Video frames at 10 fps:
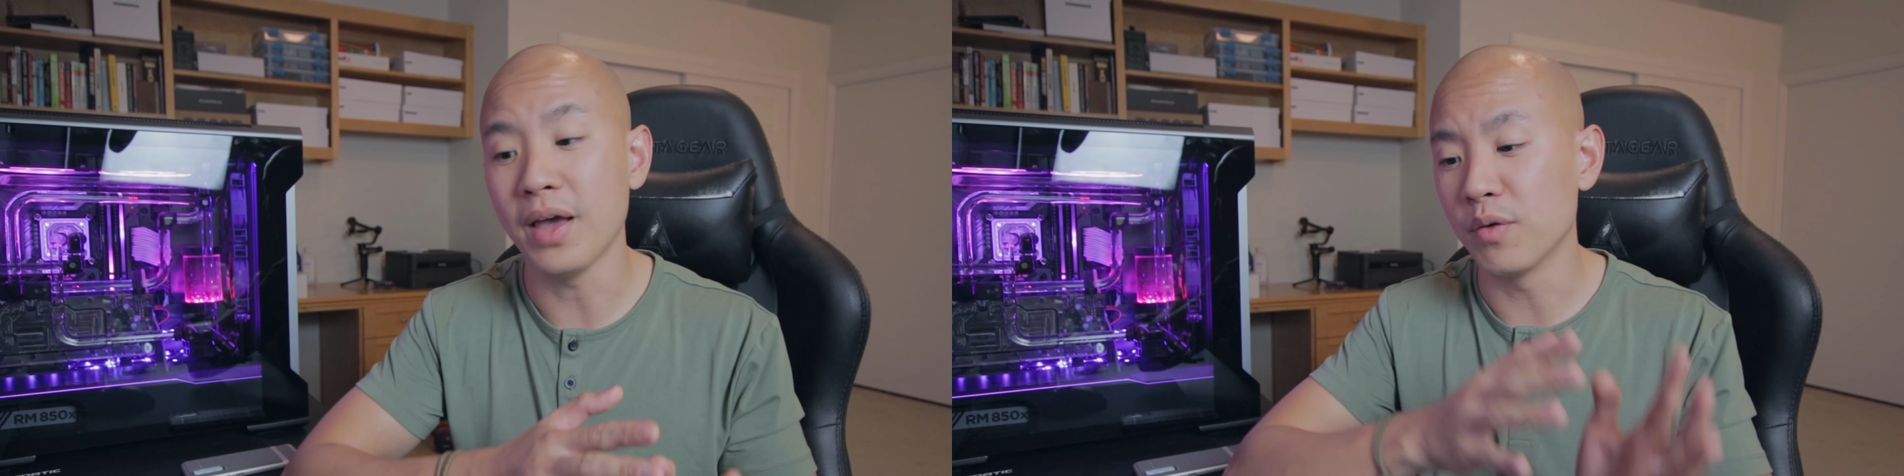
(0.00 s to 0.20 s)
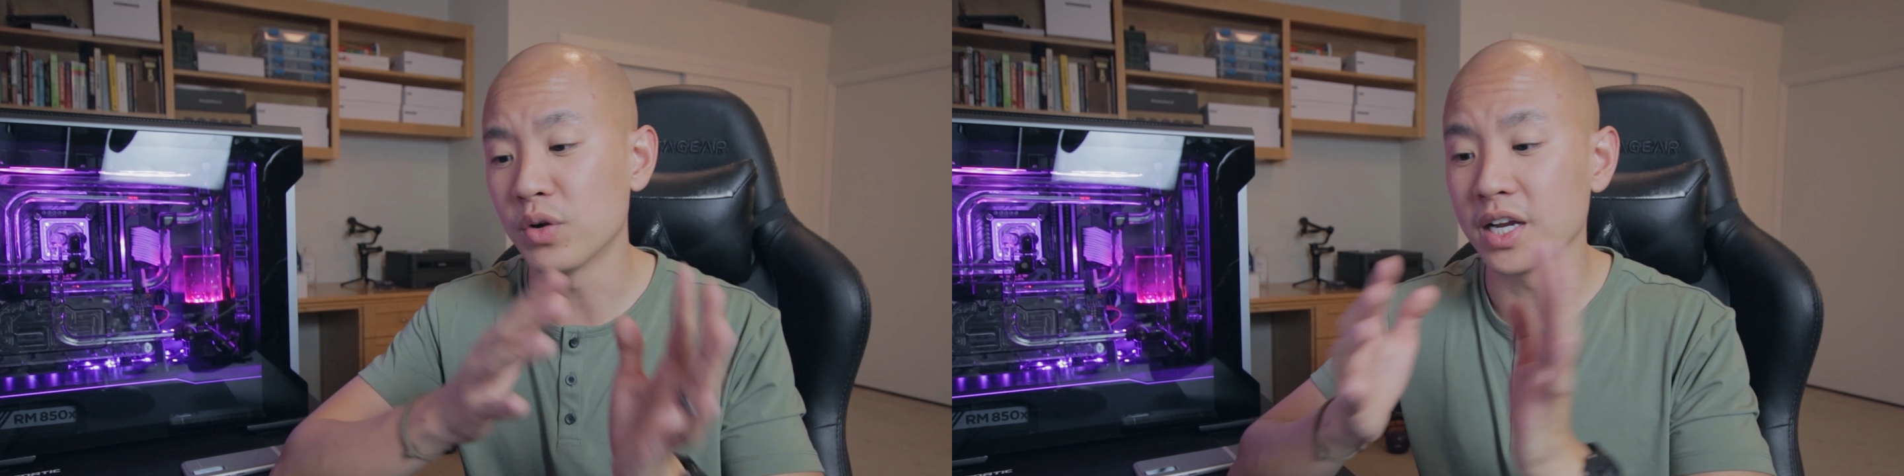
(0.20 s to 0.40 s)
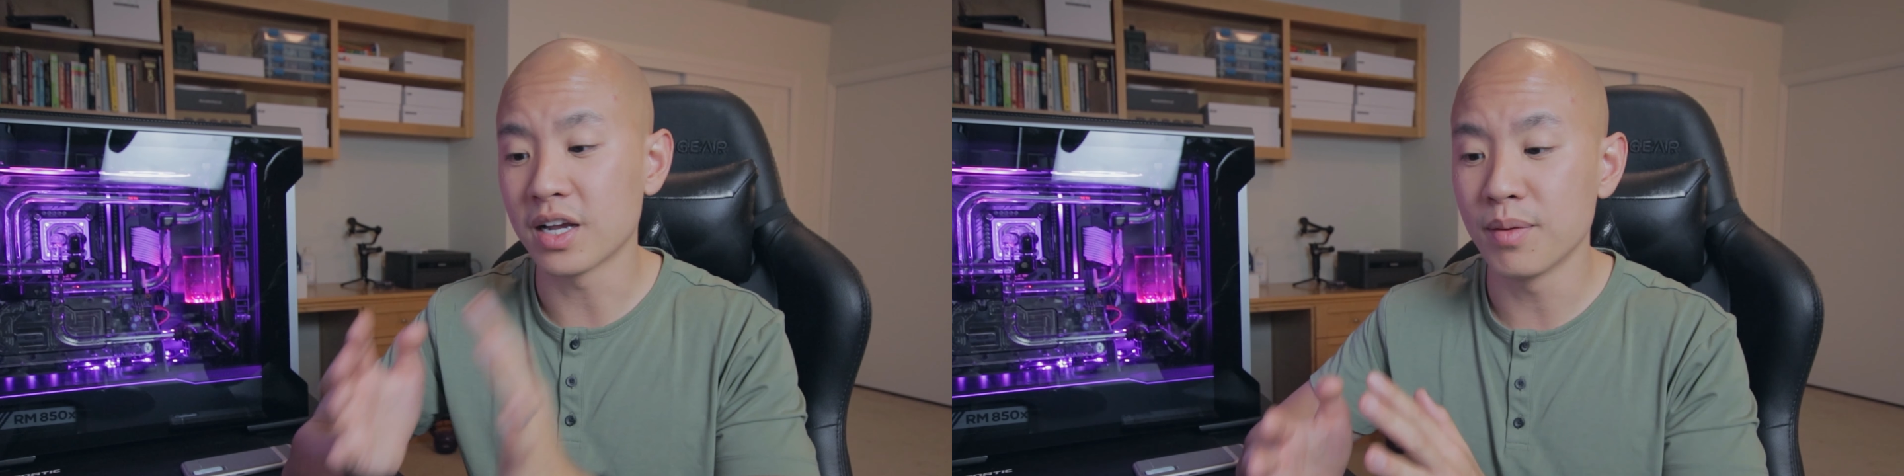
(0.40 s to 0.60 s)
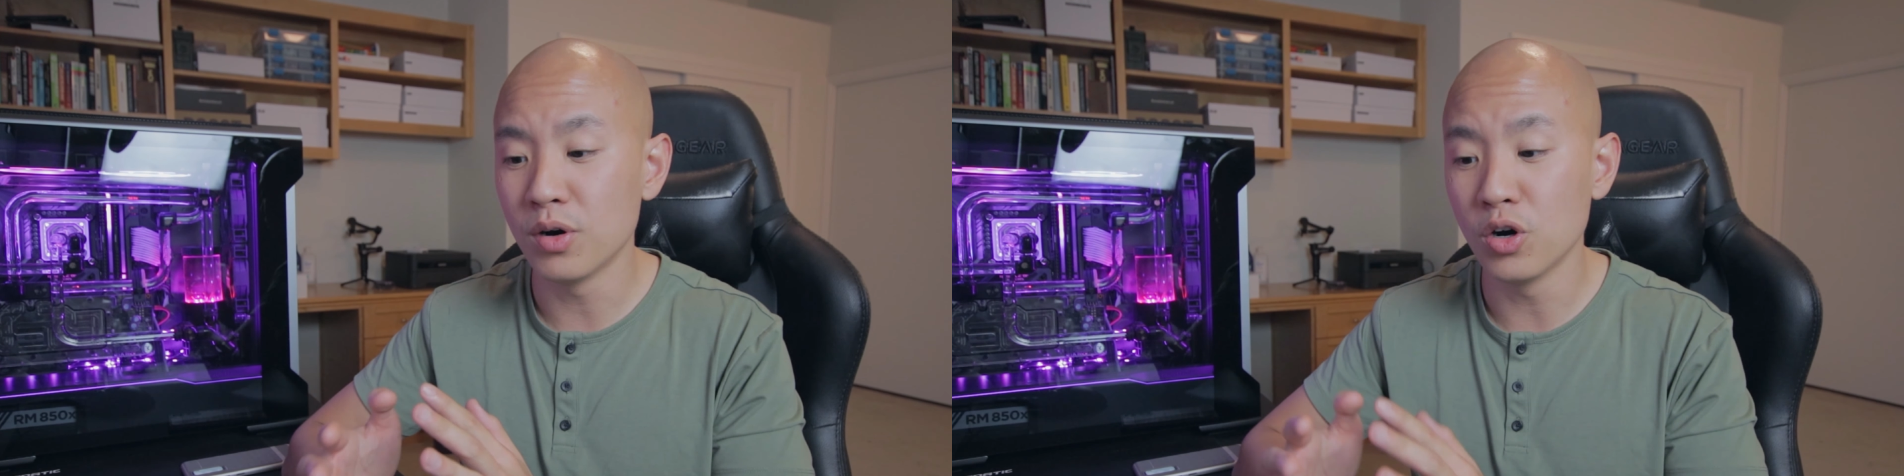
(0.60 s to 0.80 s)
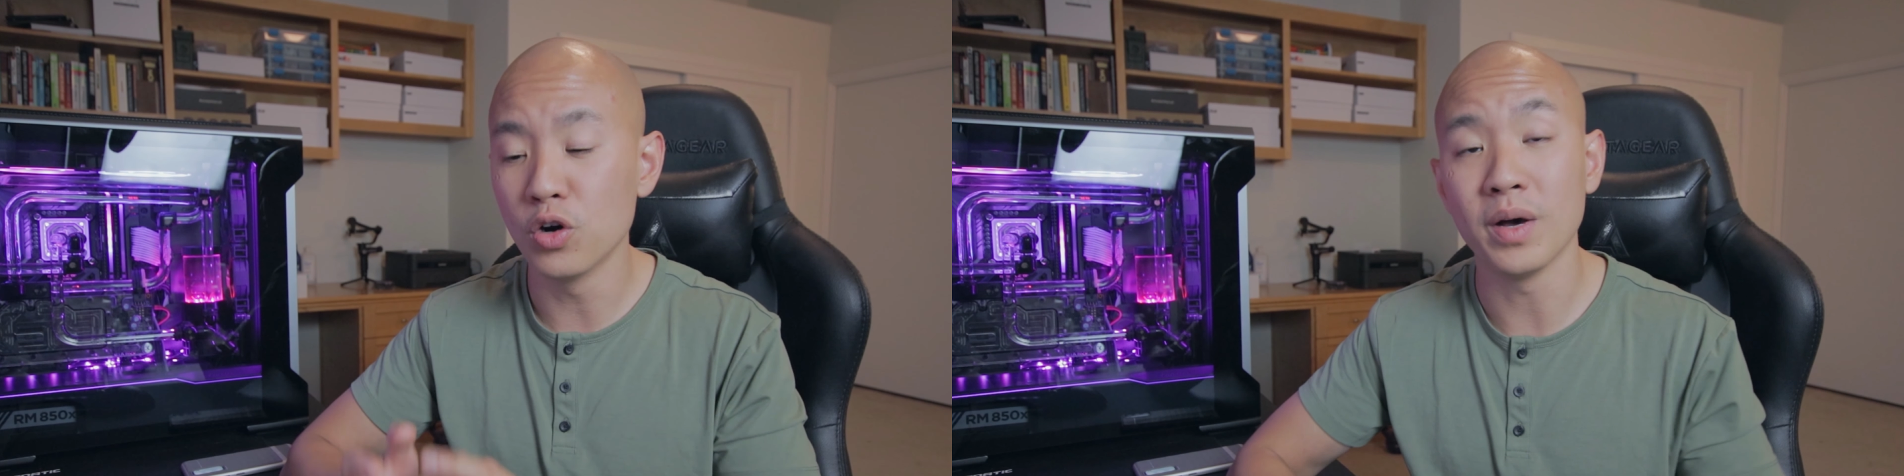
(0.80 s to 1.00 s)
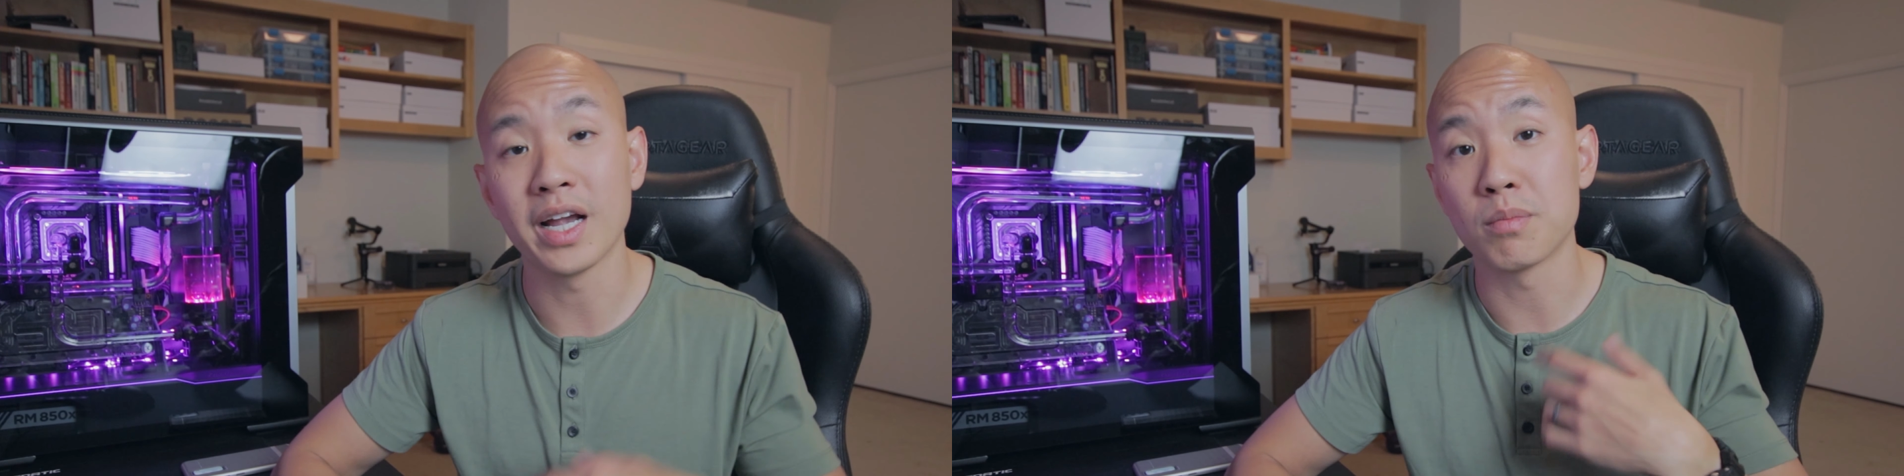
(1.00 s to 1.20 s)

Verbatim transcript: And when I come home, I